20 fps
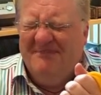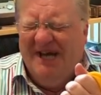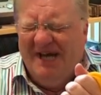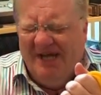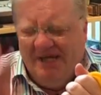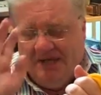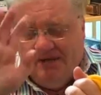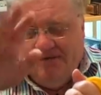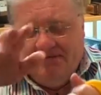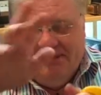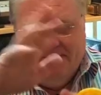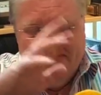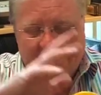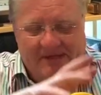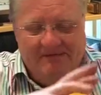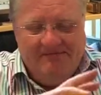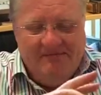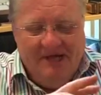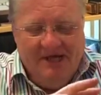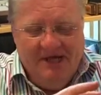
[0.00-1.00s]
I'm going to tell you a
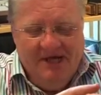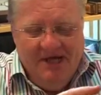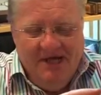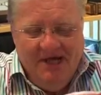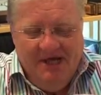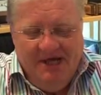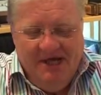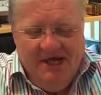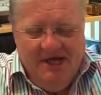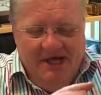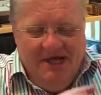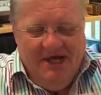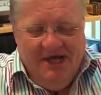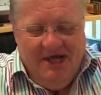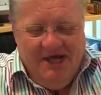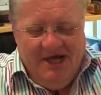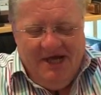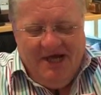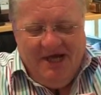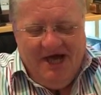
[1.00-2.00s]
story about bottoms
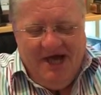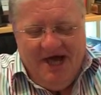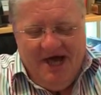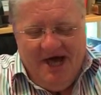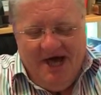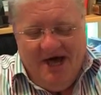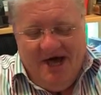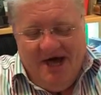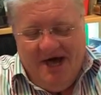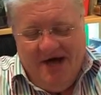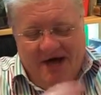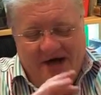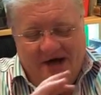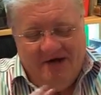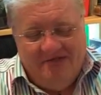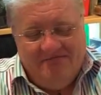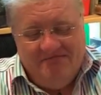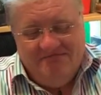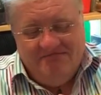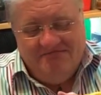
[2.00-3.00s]
later.
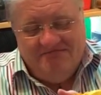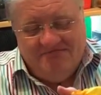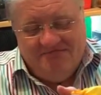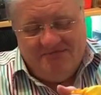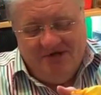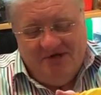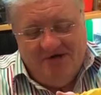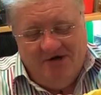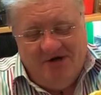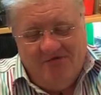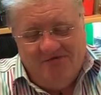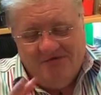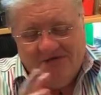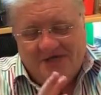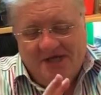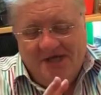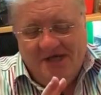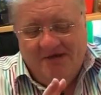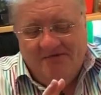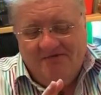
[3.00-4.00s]
Um,
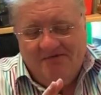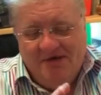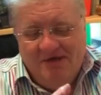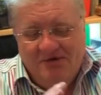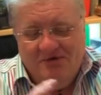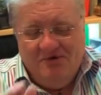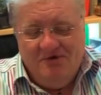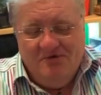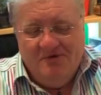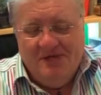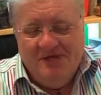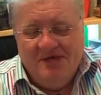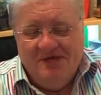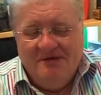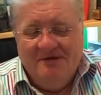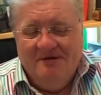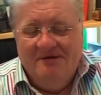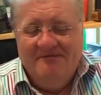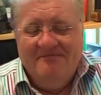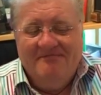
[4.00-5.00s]
obviously, when you're doing
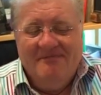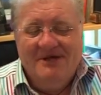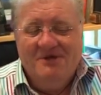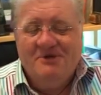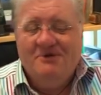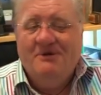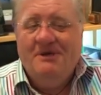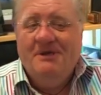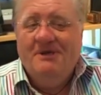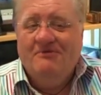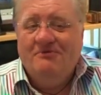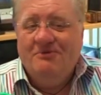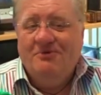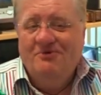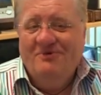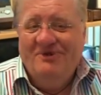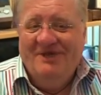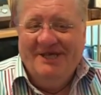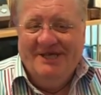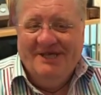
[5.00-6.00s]
this, make sure you don't
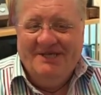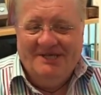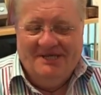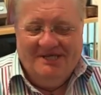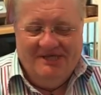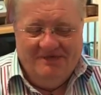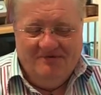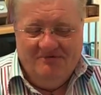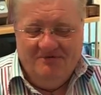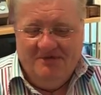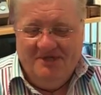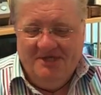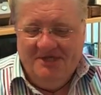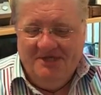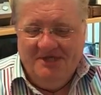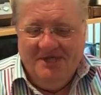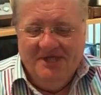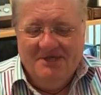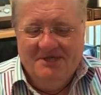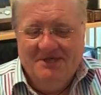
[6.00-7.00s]
do this, because
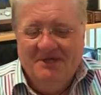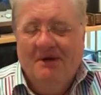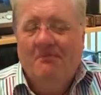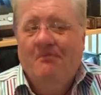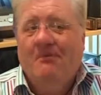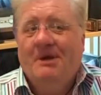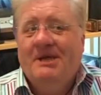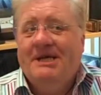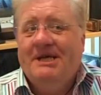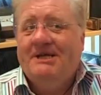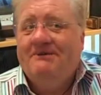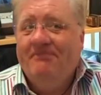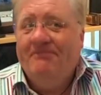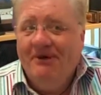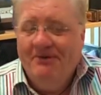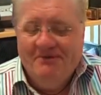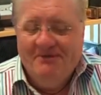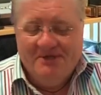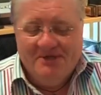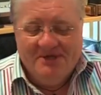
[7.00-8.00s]
this does somewhat
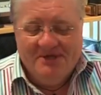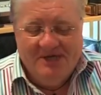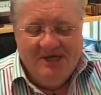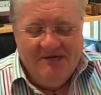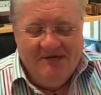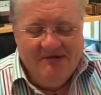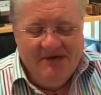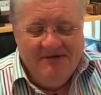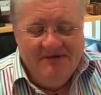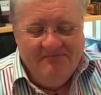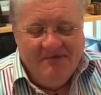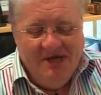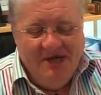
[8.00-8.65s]
expose the secret.